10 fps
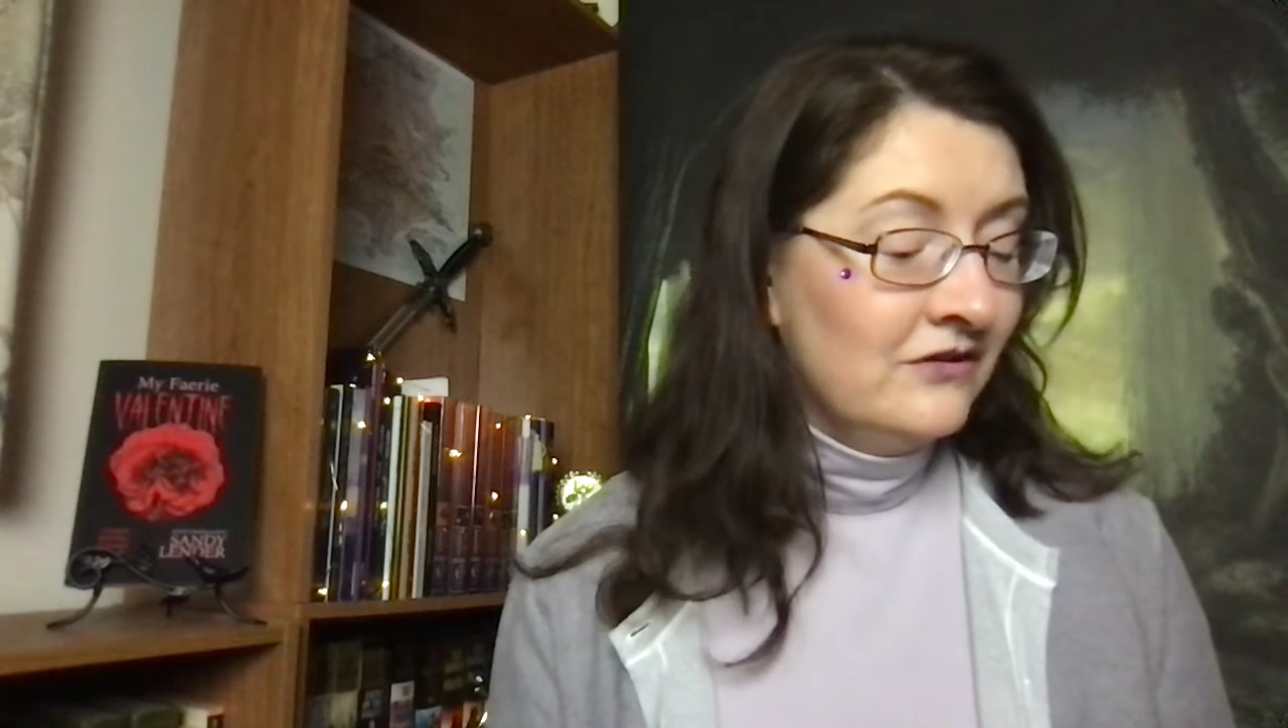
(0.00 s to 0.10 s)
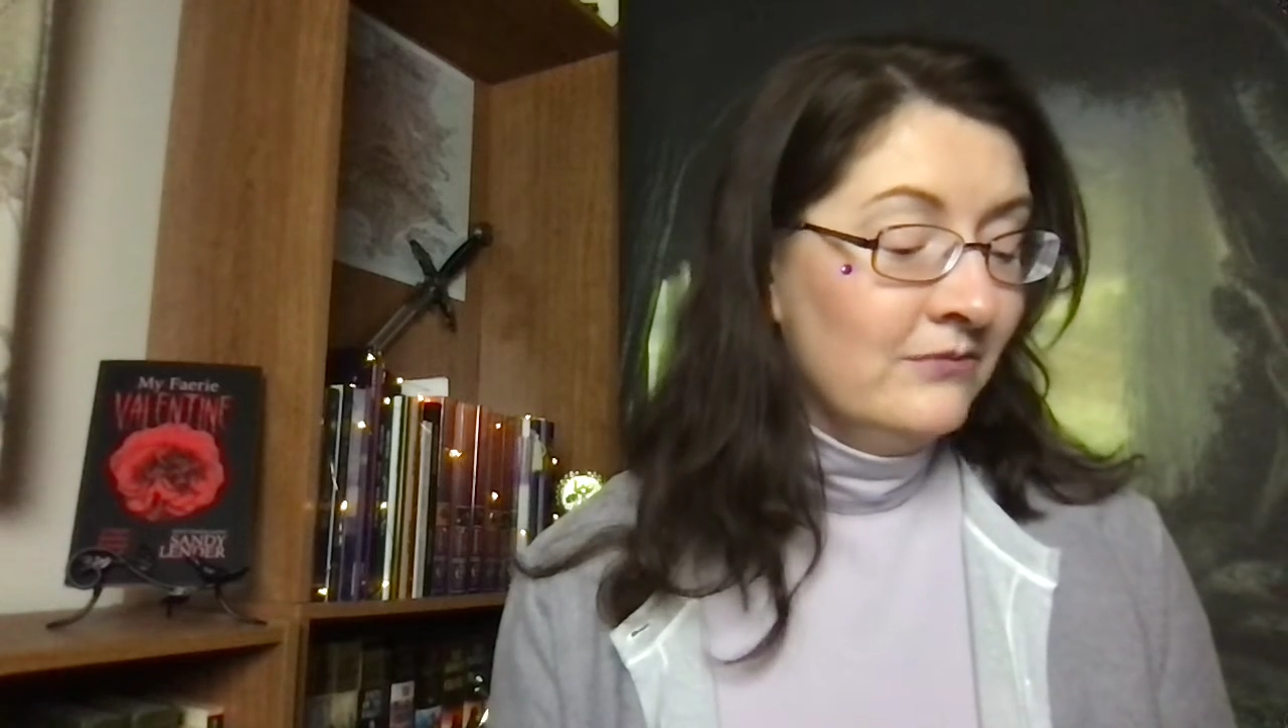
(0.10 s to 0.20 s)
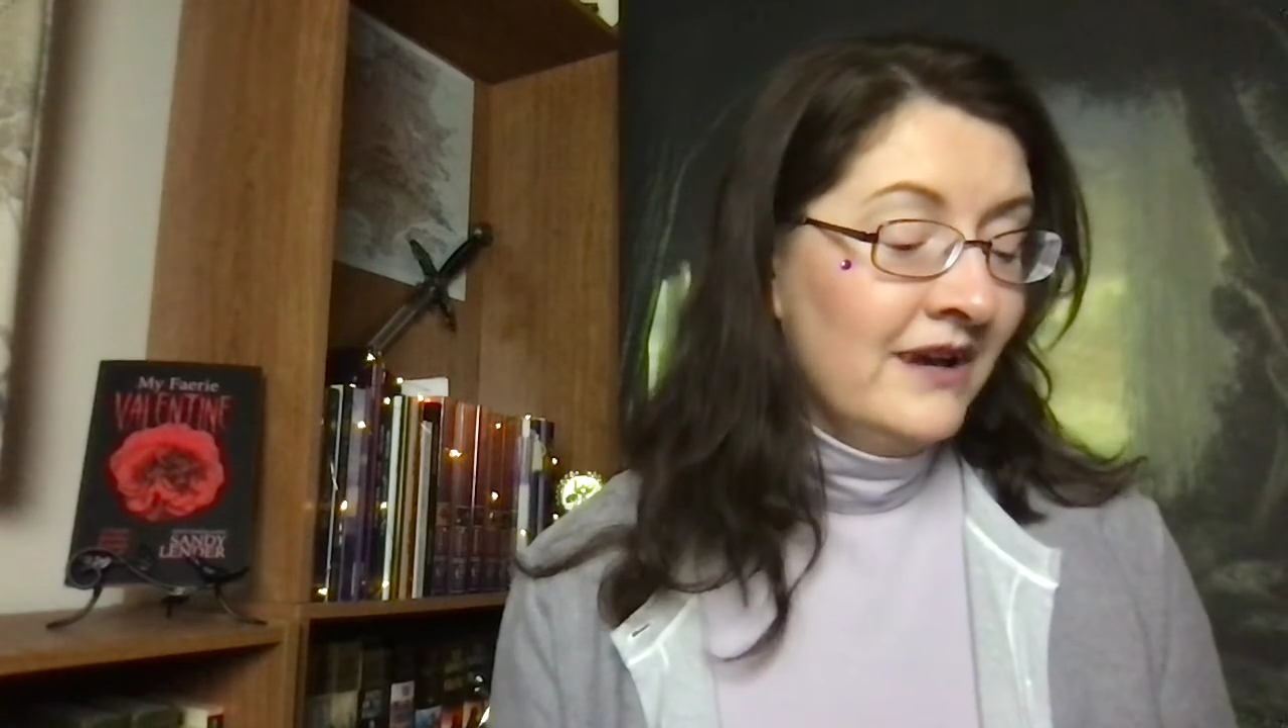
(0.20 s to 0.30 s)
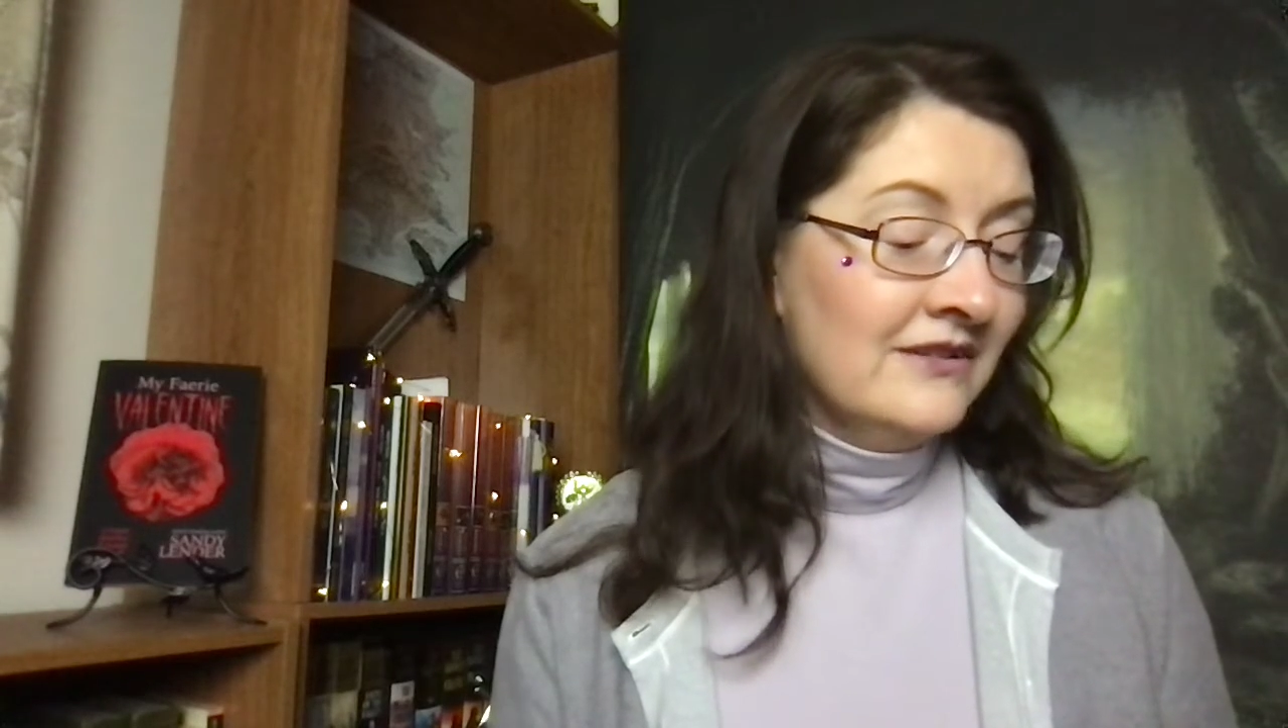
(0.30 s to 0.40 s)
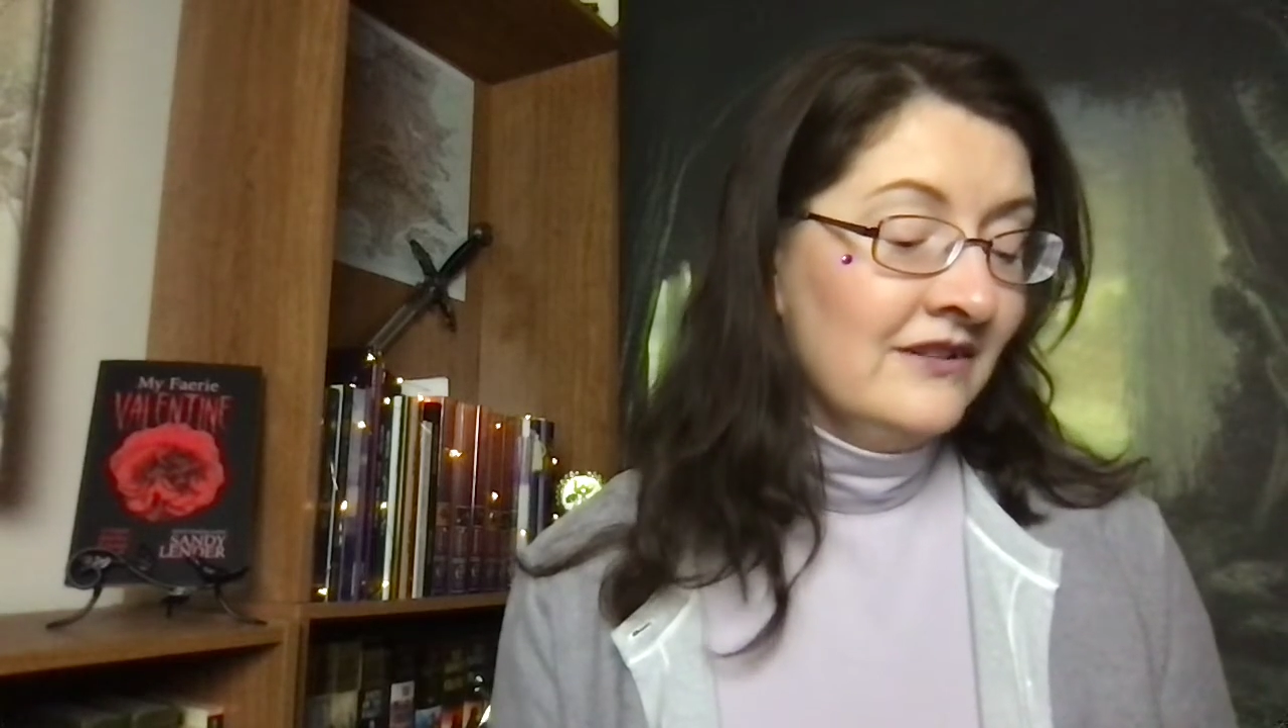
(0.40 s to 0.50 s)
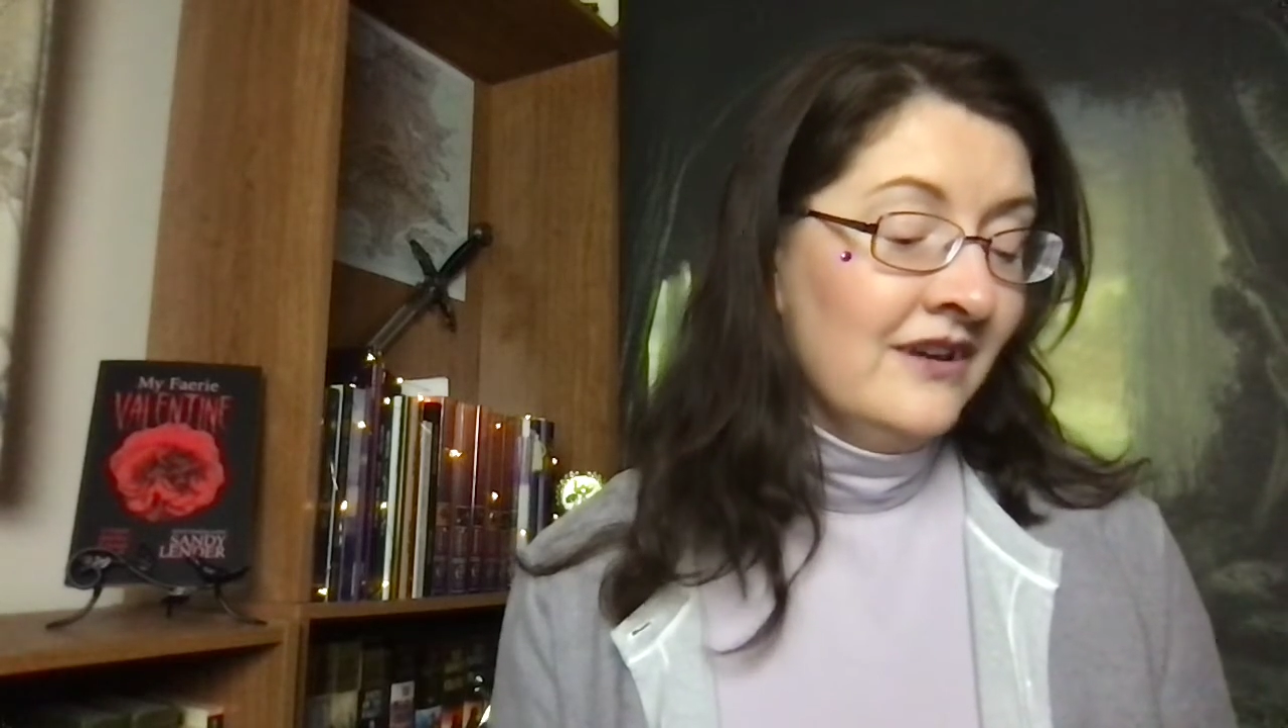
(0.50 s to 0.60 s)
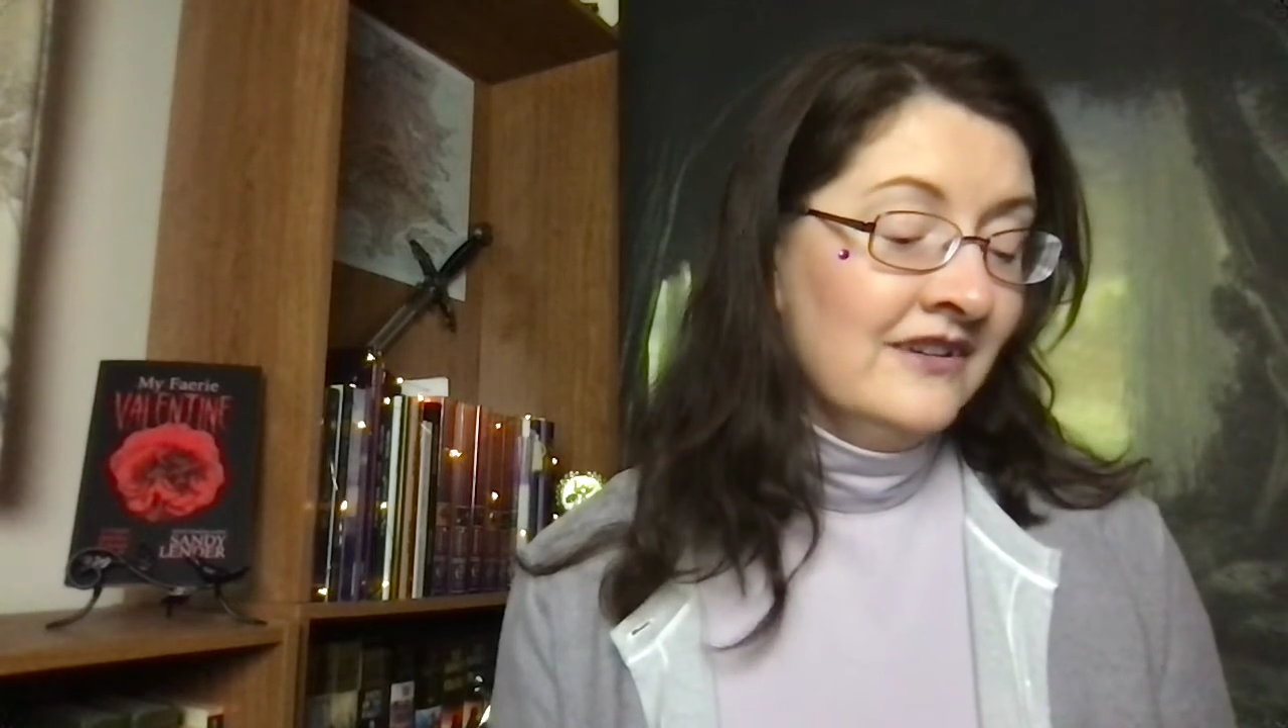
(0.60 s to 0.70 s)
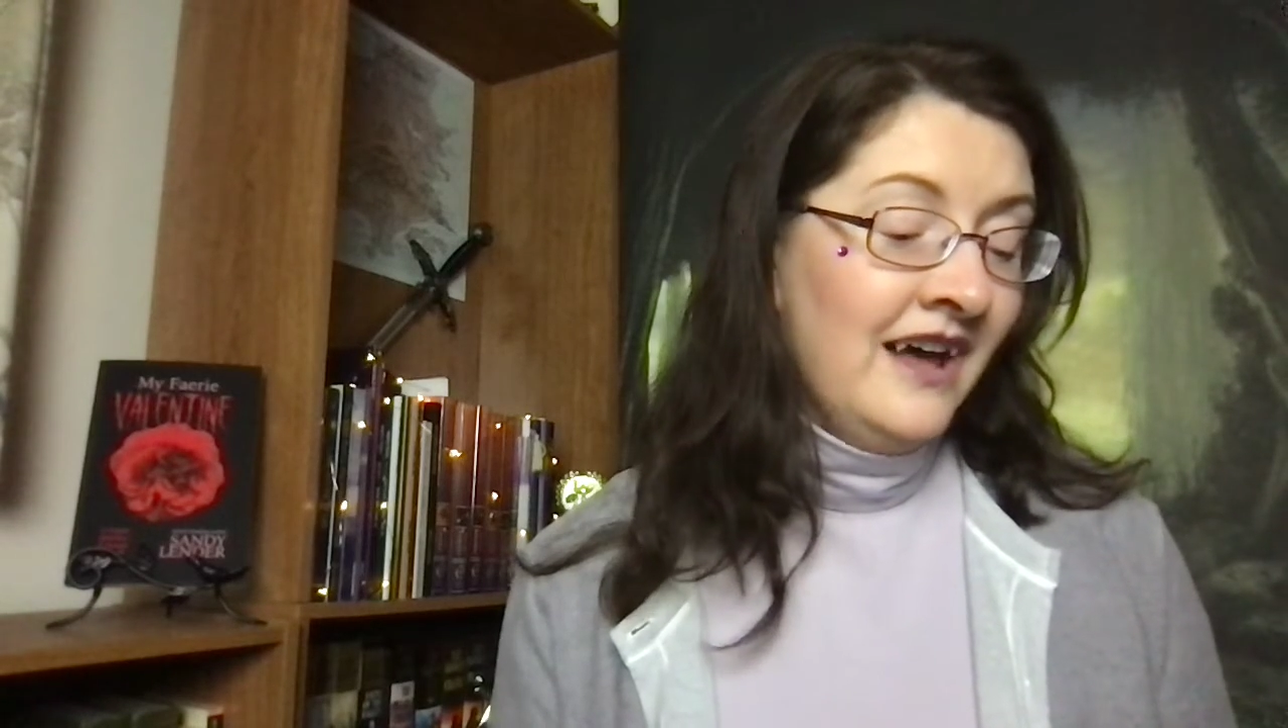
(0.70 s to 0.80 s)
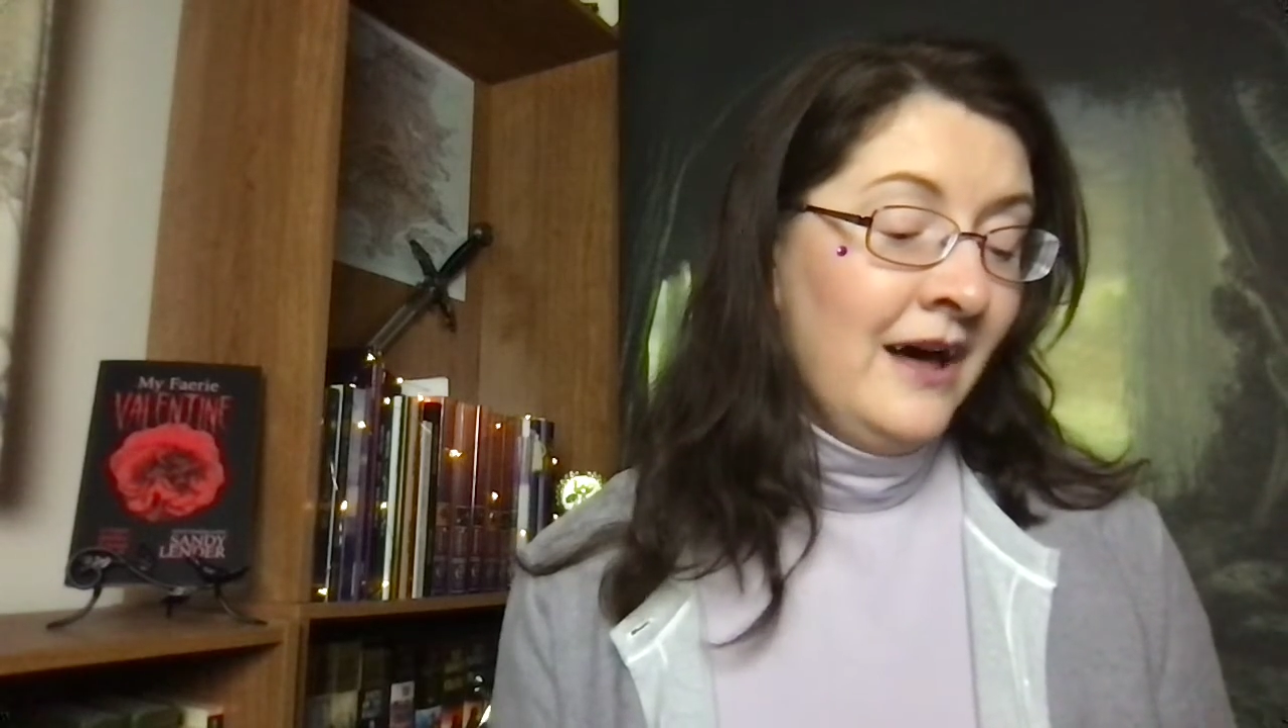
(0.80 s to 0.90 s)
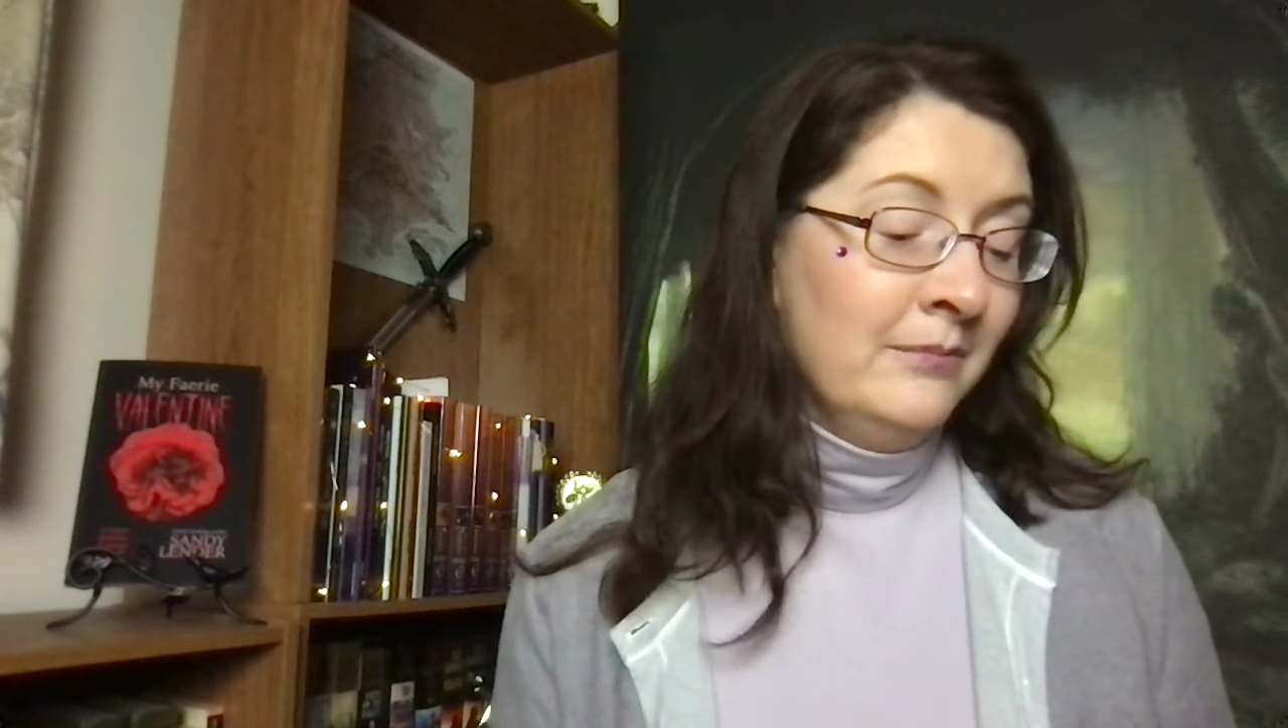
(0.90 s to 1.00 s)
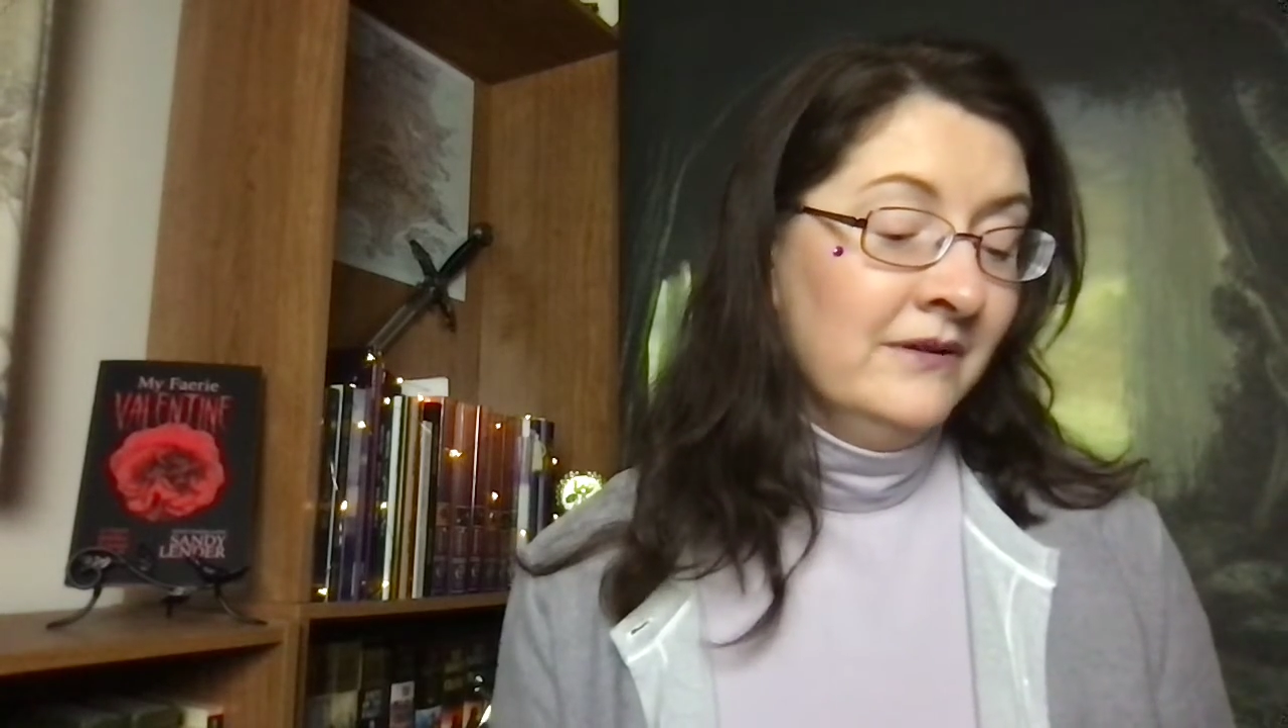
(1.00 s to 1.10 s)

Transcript: to rest on top